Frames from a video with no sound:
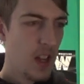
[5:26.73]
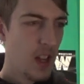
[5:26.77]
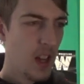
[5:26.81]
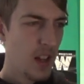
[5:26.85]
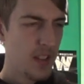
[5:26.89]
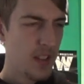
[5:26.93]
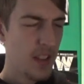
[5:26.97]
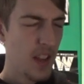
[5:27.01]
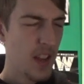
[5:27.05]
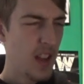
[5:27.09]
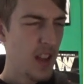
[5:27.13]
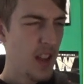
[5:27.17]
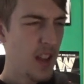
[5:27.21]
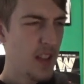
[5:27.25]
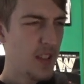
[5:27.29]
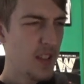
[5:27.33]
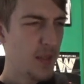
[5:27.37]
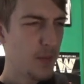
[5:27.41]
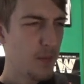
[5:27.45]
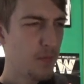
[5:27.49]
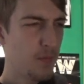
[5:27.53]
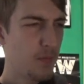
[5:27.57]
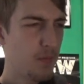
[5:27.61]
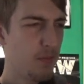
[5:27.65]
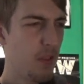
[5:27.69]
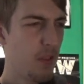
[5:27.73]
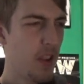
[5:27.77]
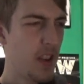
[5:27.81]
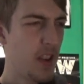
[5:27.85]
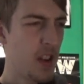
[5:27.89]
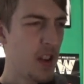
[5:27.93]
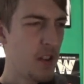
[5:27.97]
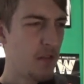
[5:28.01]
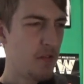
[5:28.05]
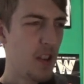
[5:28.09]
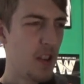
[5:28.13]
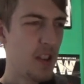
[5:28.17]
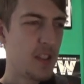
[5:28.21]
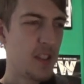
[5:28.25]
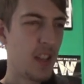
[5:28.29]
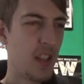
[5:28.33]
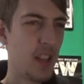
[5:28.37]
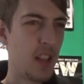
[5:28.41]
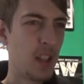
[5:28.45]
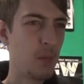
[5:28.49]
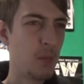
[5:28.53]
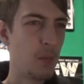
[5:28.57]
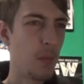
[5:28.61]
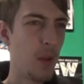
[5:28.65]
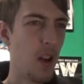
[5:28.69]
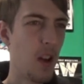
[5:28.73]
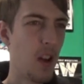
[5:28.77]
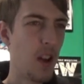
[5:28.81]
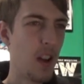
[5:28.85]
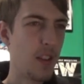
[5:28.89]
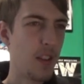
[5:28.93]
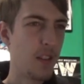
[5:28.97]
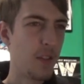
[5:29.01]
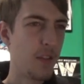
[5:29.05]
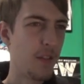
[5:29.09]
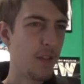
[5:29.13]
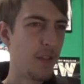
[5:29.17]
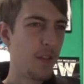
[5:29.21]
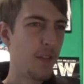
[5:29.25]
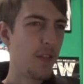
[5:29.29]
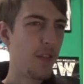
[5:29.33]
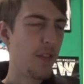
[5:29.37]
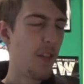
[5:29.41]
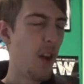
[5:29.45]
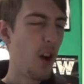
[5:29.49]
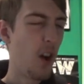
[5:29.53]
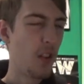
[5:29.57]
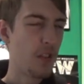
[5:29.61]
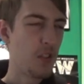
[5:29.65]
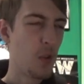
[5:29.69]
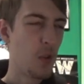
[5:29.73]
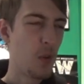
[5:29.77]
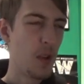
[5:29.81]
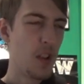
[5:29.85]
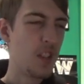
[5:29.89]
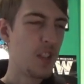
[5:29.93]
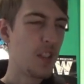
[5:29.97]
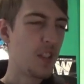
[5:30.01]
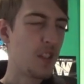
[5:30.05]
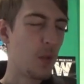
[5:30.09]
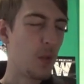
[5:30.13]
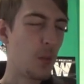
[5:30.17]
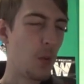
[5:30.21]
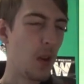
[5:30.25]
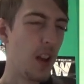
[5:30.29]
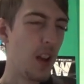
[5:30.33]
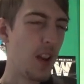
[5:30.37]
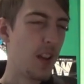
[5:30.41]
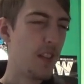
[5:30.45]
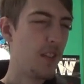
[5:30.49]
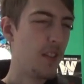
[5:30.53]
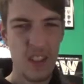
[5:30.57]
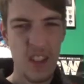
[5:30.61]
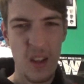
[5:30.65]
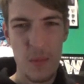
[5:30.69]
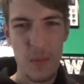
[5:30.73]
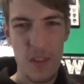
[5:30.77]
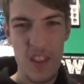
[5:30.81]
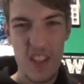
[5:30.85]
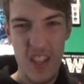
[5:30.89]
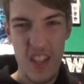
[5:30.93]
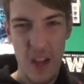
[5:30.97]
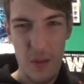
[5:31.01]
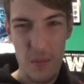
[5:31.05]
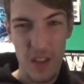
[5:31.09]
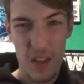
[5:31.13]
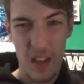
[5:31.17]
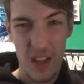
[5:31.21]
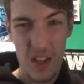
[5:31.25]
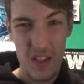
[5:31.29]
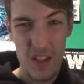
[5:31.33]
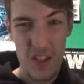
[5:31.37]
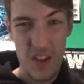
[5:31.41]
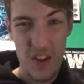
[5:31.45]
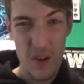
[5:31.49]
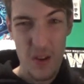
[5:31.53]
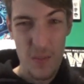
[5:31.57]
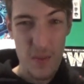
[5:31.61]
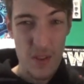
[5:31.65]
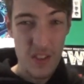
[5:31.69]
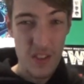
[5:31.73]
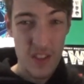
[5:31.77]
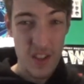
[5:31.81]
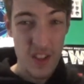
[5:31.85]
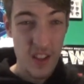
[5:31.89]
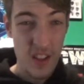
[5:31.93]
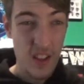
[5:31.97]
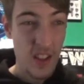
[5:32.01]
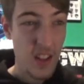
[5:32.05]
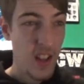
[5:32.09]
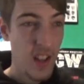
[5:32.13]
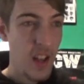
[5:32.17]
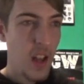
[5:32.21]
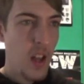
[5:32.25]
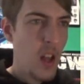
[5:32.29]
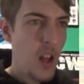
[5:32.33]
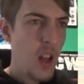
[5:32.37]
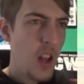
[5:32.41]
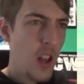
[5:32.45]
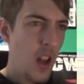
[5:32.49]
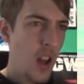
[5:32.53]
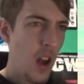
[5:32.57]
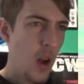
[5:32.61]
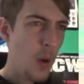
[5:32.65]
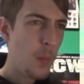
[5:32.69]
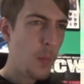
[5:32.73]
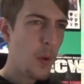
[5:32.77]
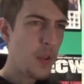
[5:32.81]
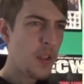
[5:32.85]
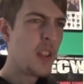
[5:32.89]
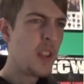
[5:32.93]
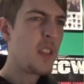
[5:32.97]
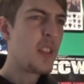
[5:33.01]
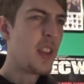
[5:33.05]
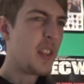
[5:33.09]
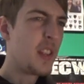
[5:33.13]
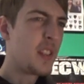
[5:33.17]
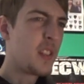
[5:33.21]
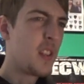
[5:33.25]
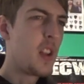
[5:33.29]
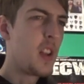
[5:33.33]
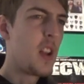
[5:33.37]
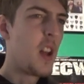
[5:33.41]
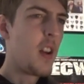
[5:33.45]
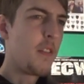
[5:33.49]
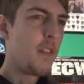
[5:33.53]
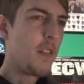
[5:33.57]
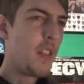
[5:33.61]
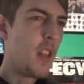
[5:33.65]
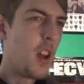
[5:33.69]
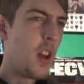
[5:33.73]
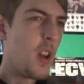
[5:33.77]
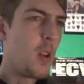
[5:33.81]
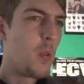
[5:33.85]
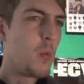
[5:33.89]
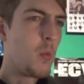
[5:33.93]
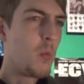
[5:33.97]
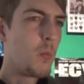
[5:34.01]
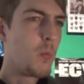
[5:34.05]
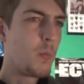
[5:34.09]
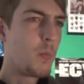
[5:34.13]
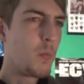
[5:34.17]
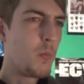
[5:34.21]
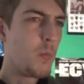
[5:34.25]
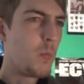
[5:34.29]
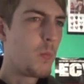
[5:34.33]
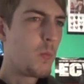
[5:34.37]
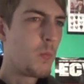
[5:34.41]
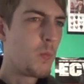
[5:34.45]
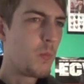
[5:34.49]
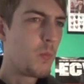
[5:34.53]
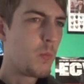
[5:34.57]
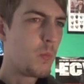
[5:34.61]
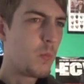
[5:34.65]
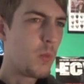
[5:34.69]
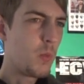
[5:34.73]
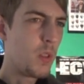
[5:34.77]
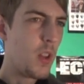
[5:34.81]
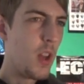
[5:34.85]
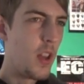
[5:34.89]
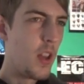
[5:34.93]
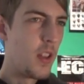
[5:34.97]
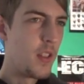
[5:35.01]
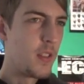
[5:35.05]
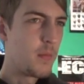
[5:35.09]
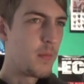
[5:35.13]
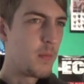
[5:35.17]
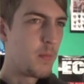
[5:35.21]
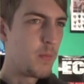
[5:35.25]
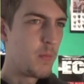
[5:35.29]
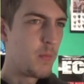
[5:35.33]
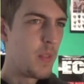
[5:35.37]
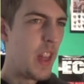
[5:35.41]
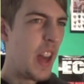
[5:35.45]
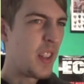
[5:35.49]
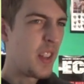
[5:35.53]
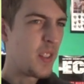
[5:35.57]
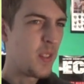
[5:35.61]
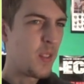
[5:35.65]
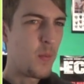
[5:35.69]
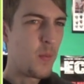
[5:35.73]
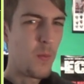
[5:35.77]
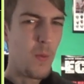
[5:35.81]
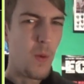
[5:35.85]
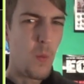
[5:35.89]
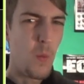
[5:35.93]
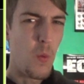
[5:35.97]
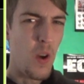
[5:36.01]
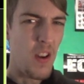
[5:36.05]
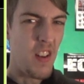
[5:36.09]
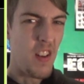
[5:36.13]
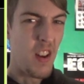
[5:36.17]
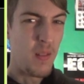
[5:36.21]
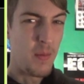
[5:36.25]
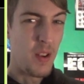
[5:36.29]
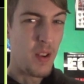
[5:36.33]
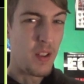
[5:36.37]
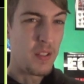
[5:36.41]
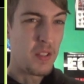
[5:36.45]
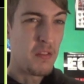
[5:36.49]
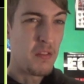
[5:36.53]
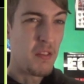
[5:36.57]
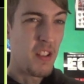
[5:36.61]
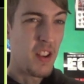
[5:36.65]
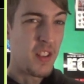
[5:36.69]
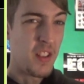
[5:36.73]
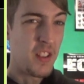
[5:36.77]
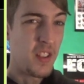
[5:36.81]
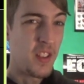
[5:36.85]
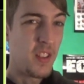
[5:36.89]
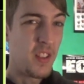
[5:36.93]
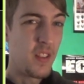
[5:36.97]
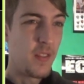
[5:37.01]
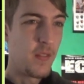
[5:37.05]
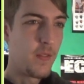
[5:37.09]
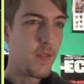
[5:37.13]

So yeah, it's pretty interesting, but it's far too easy to win. It's gonna be the same thing each time, isn't it? I'll put it in decent enough though, because that's where I personally rate it.